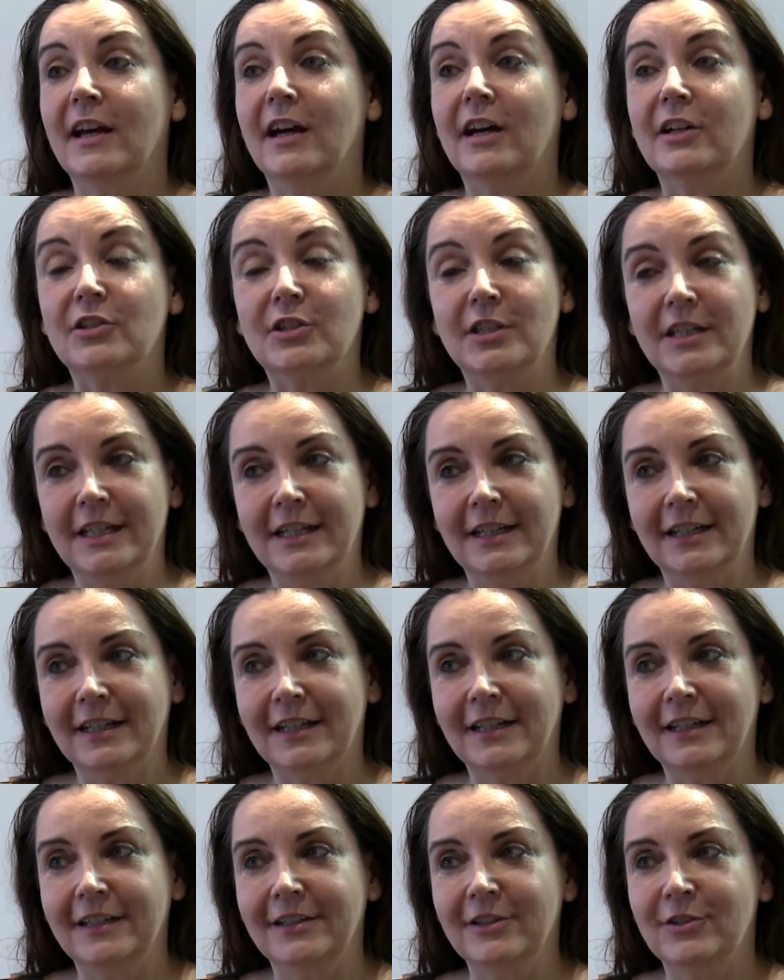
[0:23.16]
cheeky
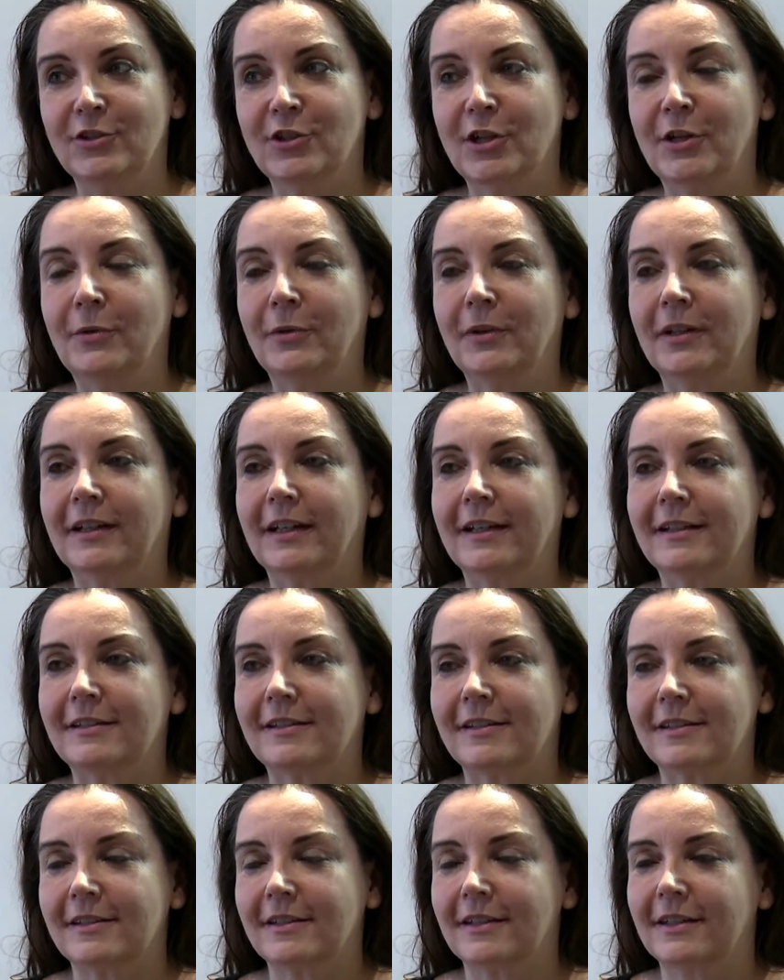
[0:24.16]
little in-joke
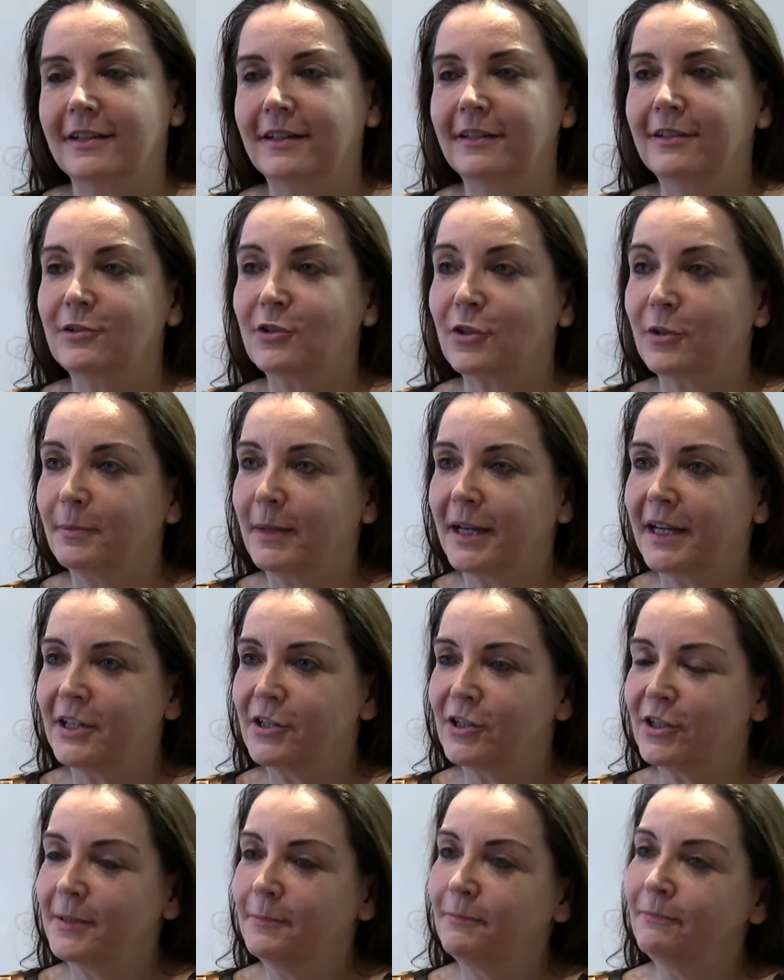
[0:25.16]
against John
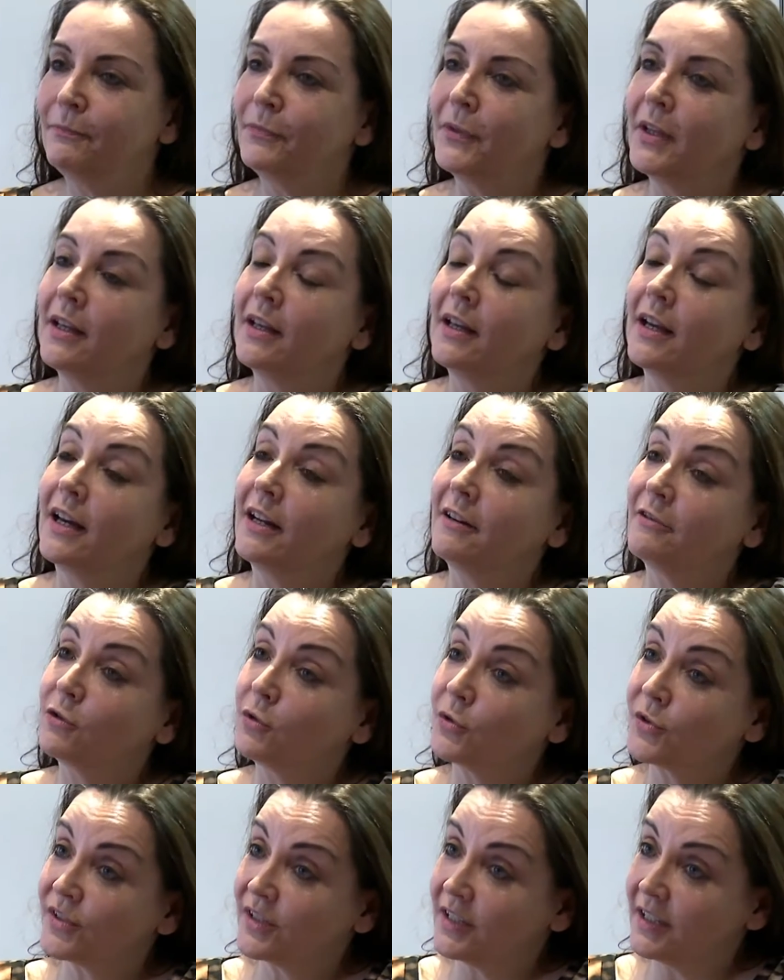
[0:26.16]
Major. And of
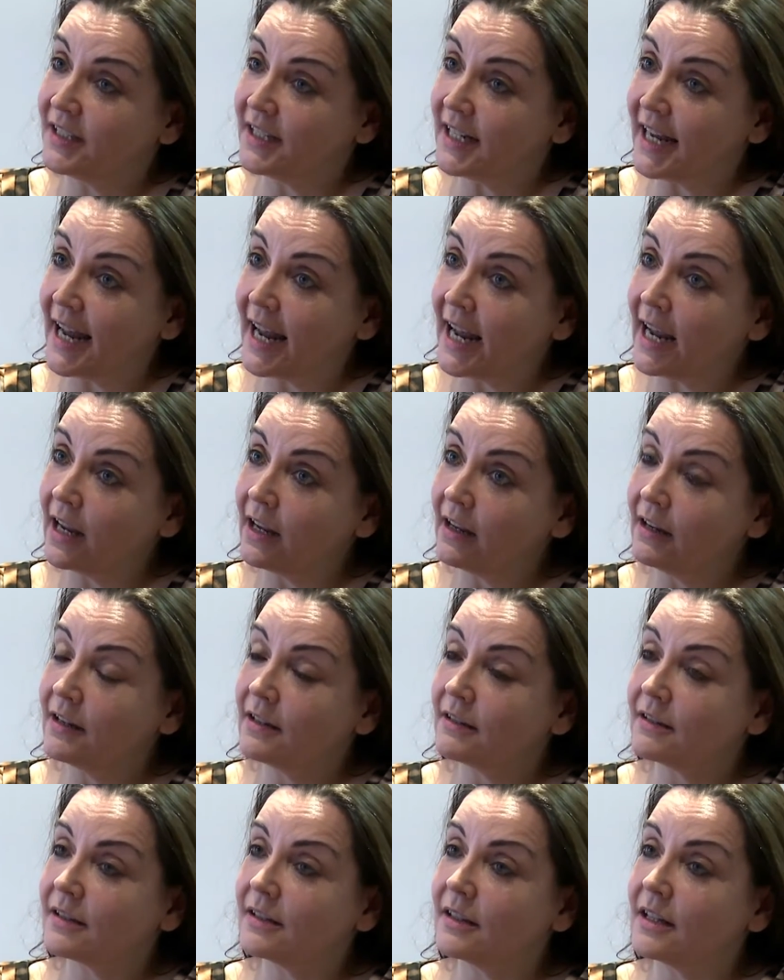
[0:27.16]
course today
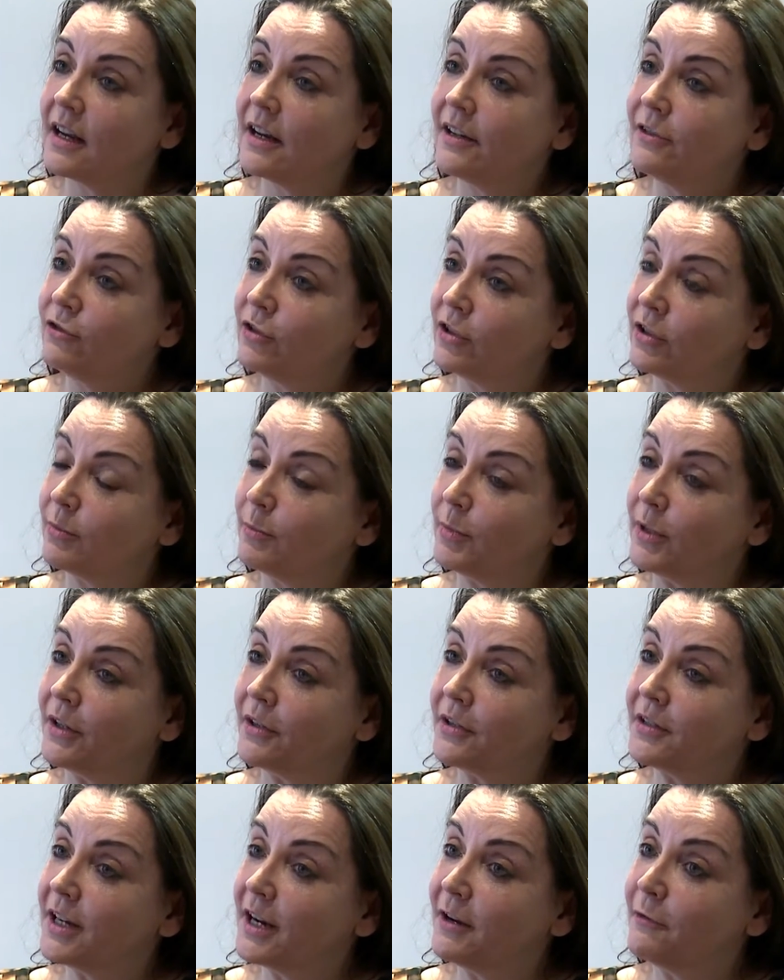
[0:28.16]
it's the 100th
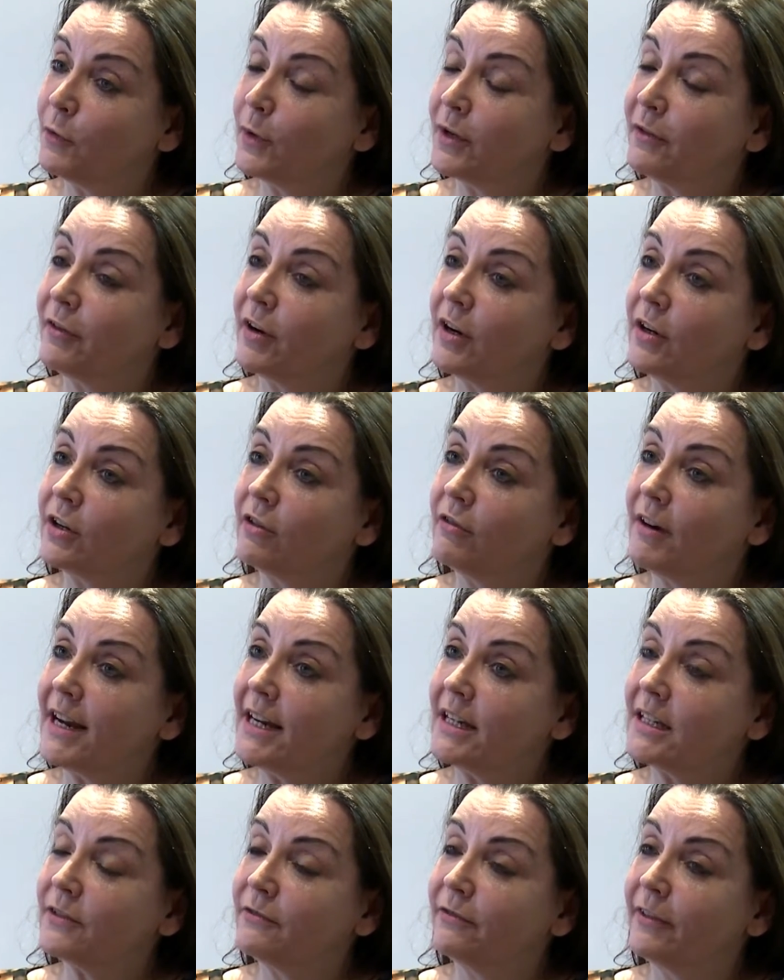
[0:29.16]
birthday of one of our
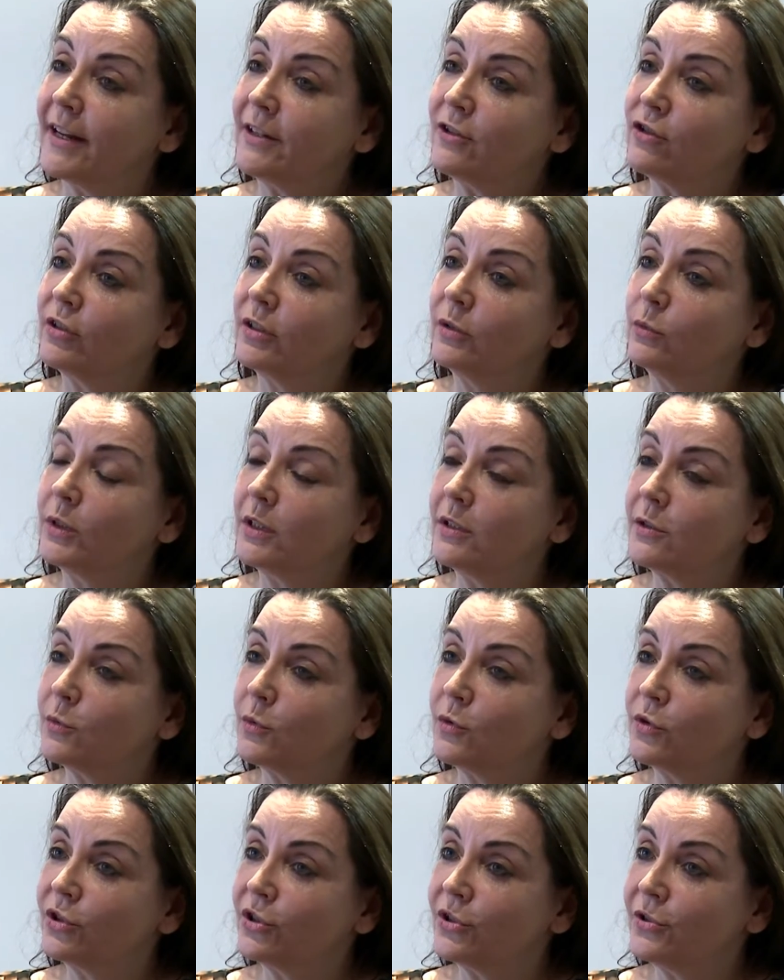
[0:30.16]
great veteran World
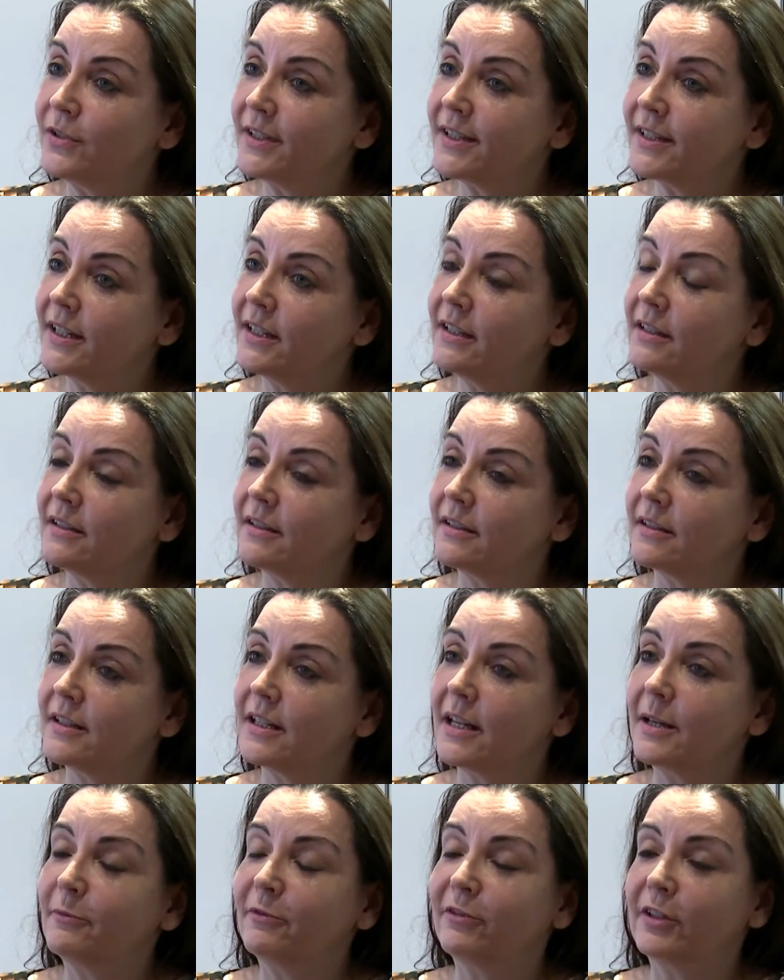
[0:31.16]
War II singers,
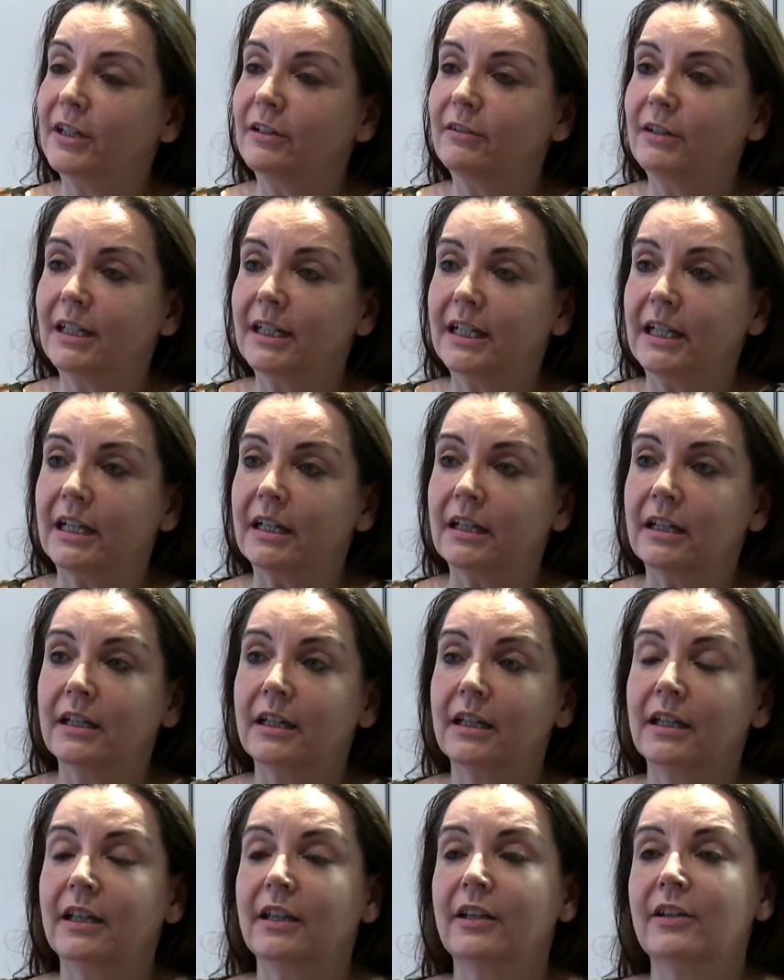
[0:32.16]
Dame Vera Lynn.
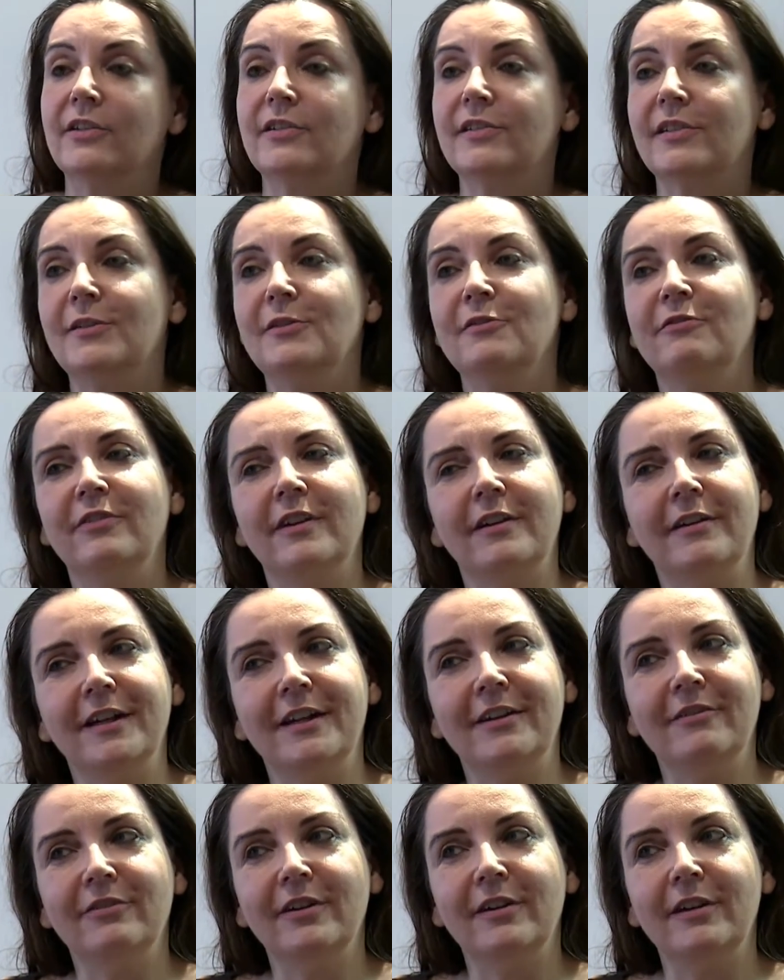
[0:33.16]
So
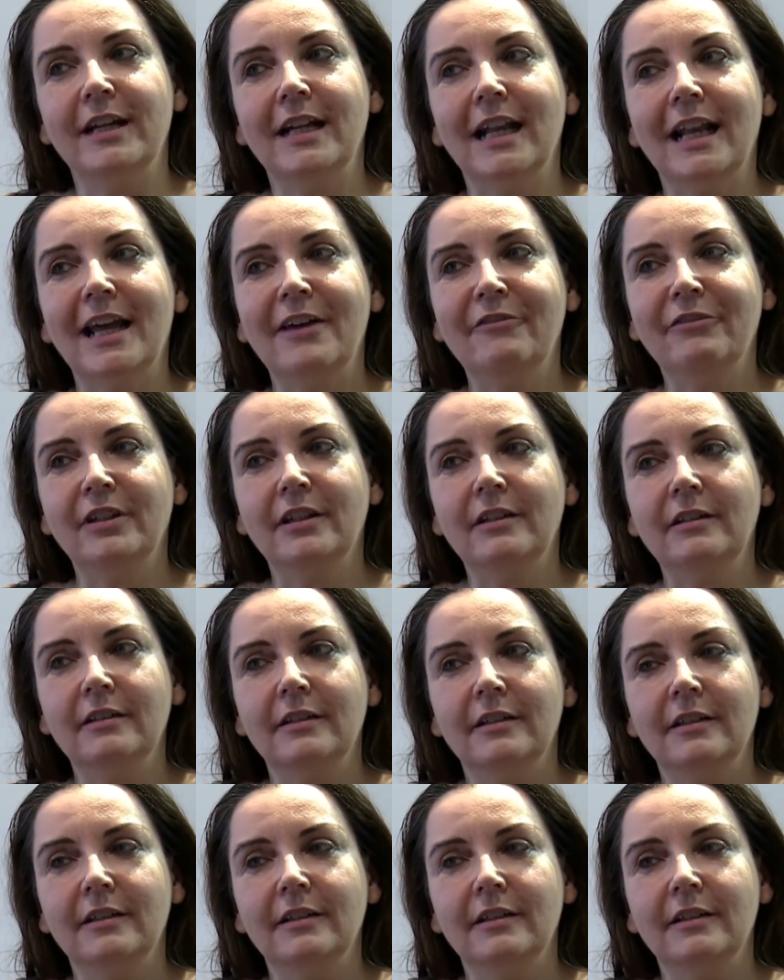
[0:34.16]
very, very clever